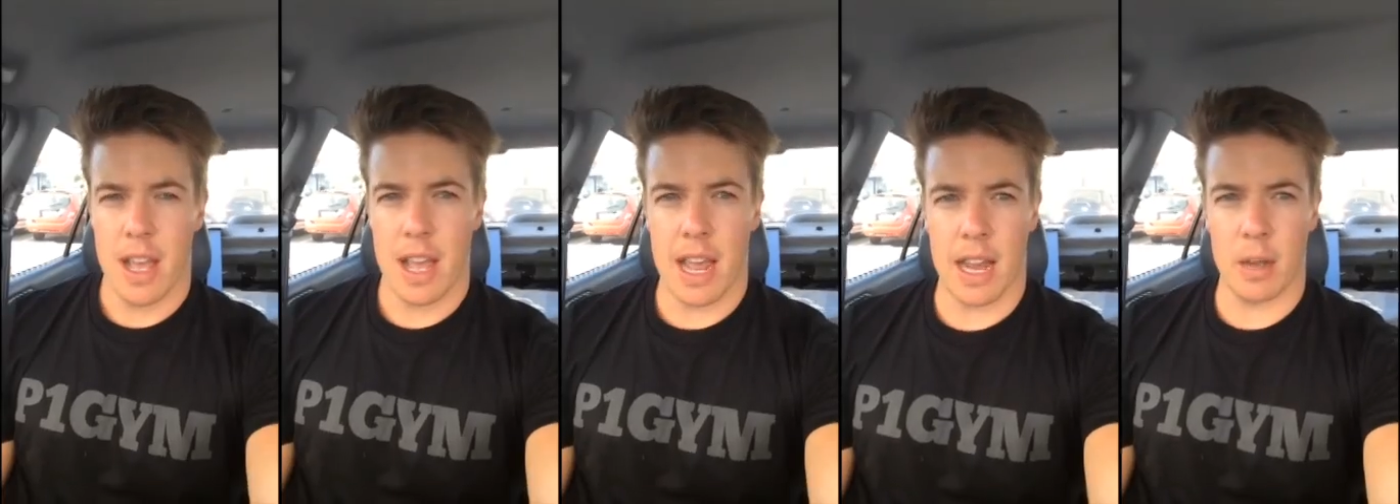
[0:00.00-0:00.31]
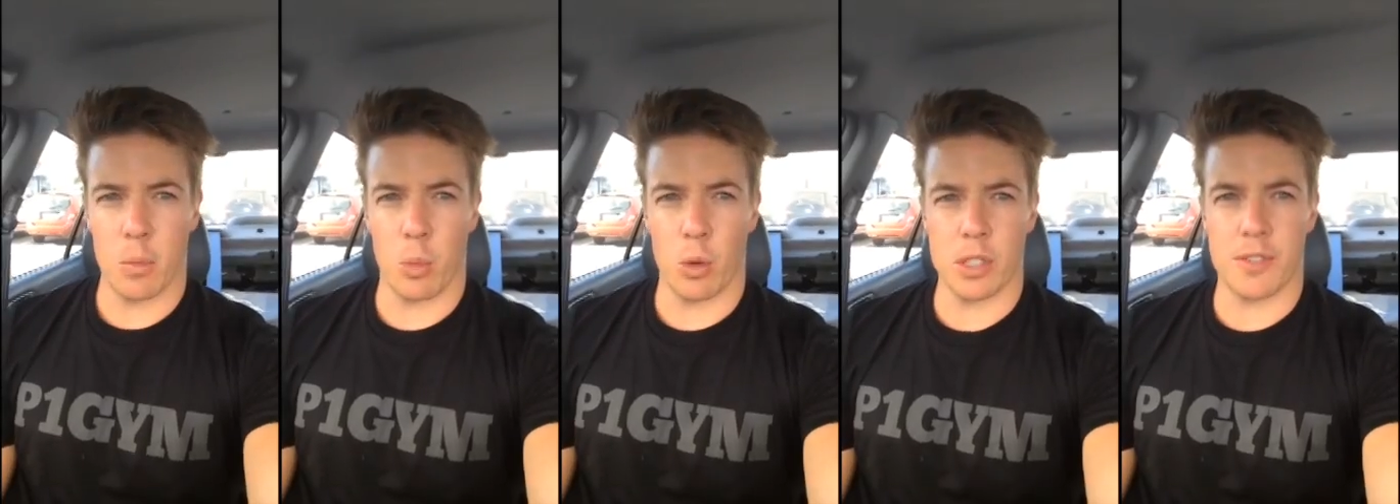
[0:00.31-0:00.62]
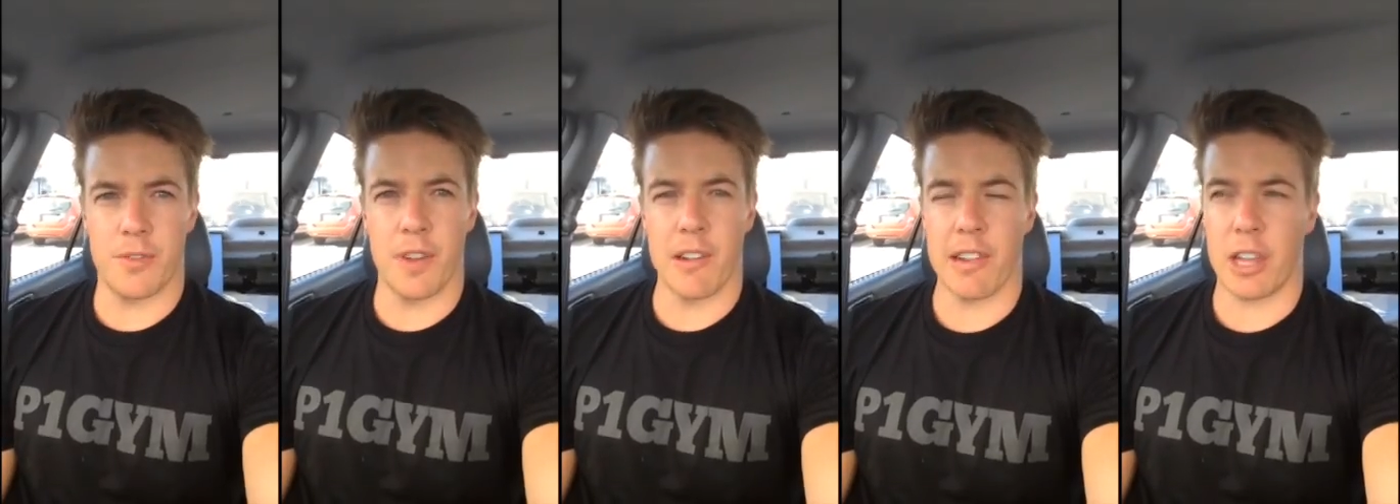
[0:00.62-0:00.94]
And
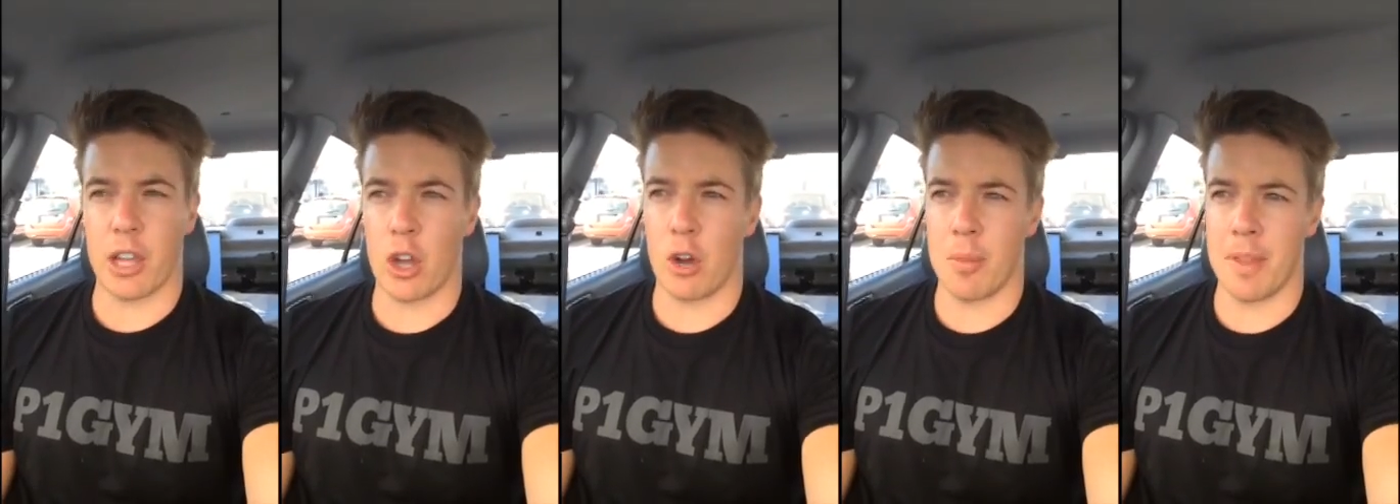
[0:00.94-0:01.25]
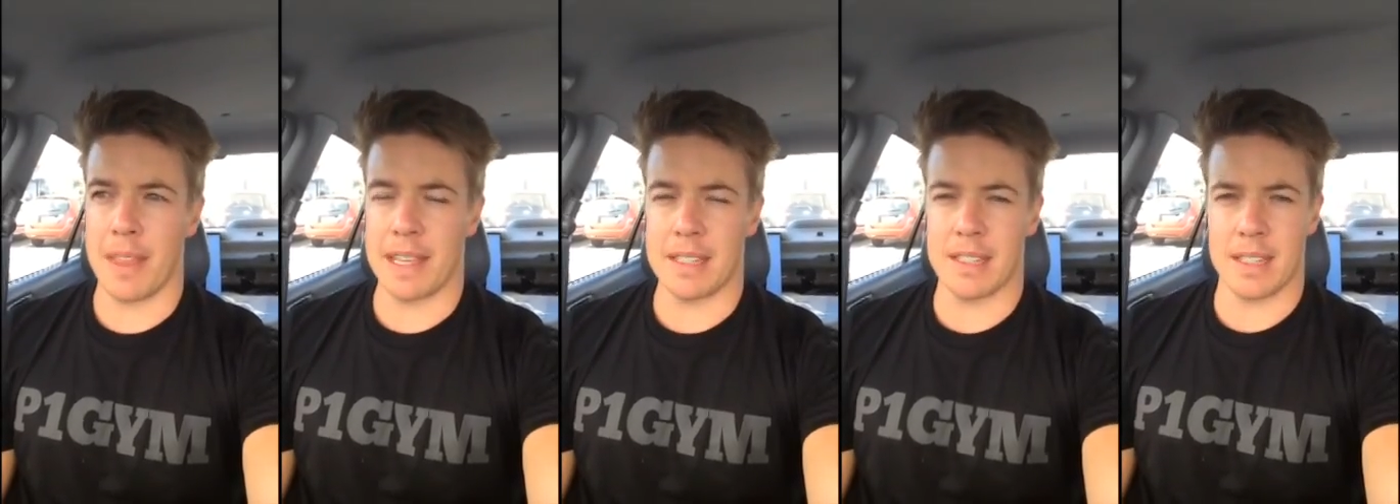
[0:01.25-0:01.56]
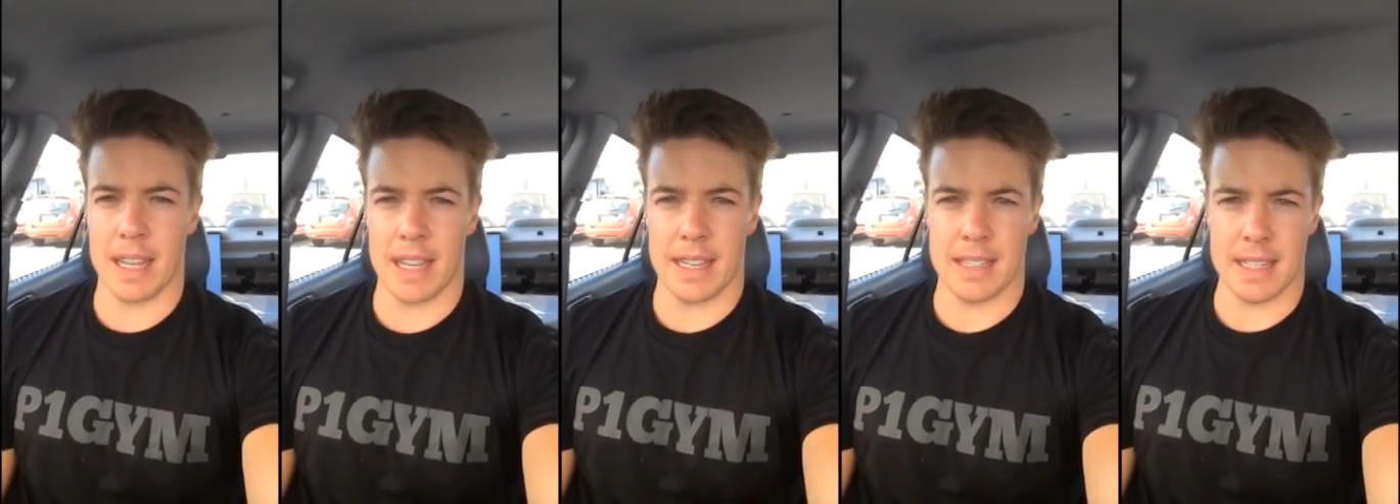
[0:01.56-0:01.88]
what's very common these
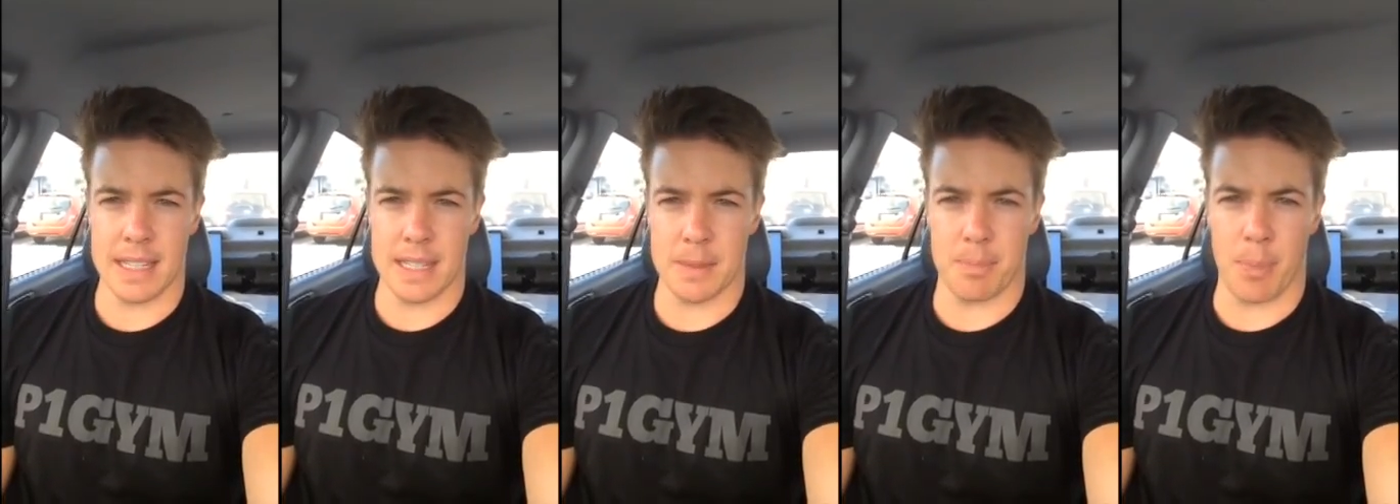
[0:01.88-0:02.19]
days is